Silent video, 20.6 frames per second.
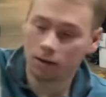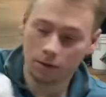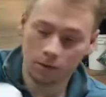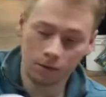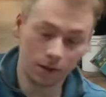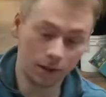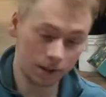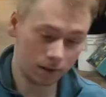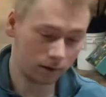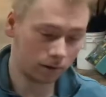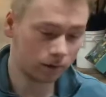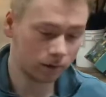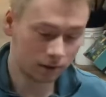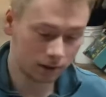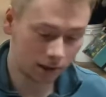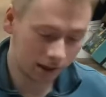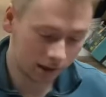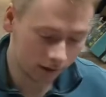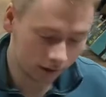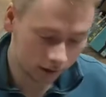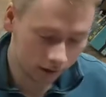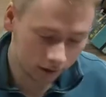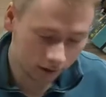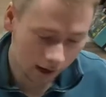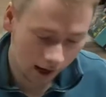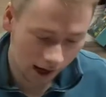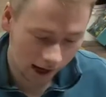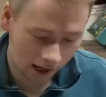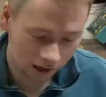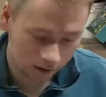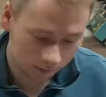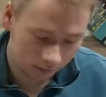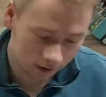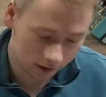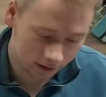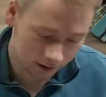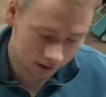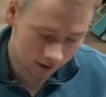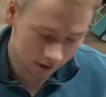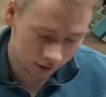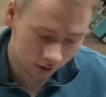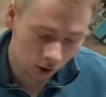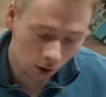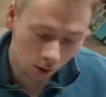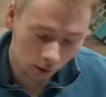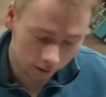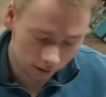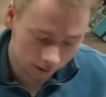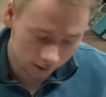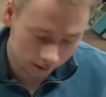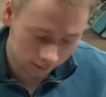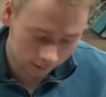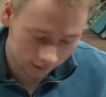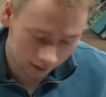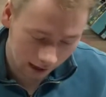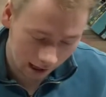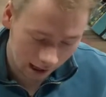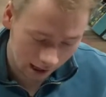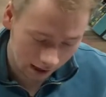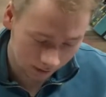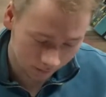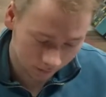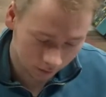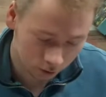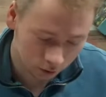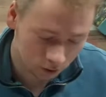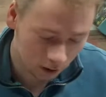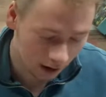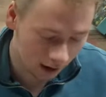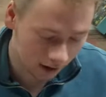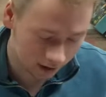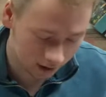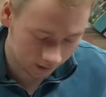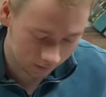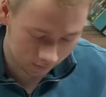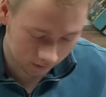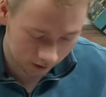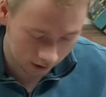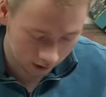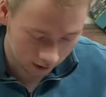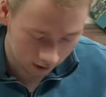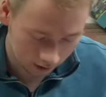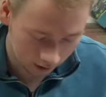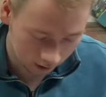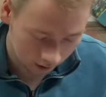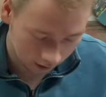This looks like a good item. This is Garden of Life grass feed.